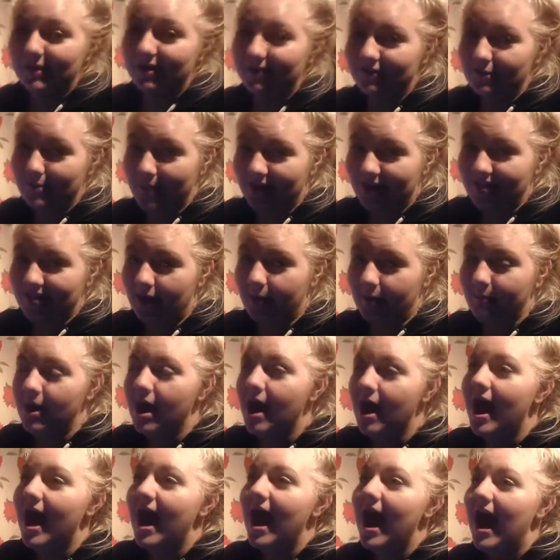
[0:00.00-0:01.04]
ever met them,
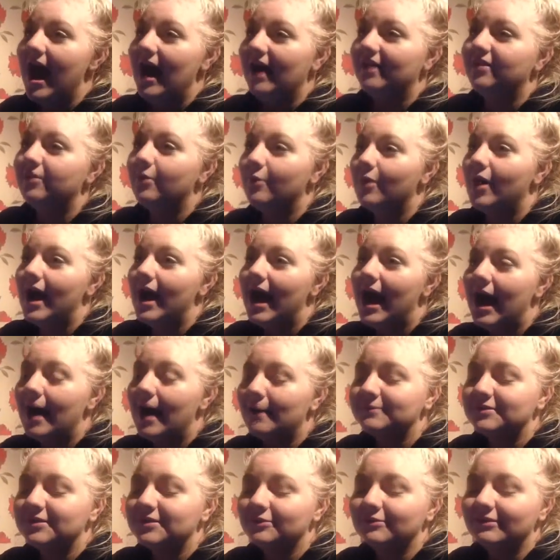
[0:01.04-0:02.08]
and they were
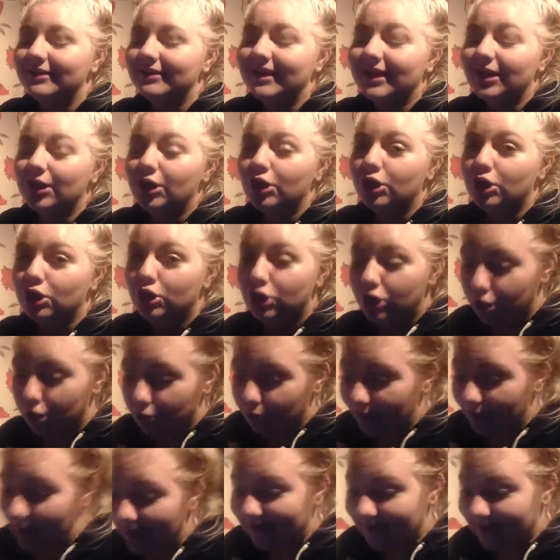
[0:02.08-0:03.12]
absolutely
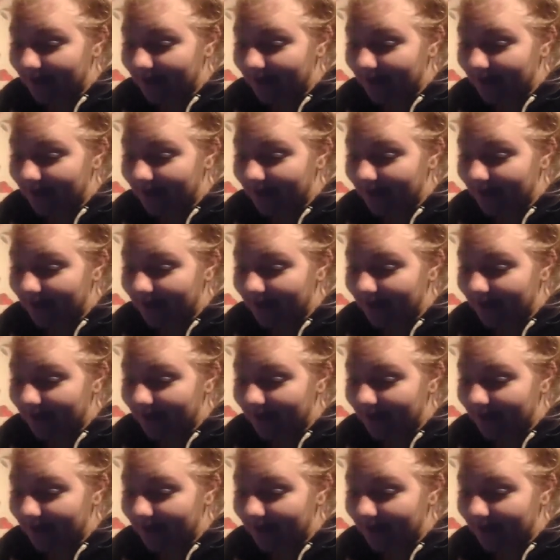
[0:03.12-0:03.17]
cute as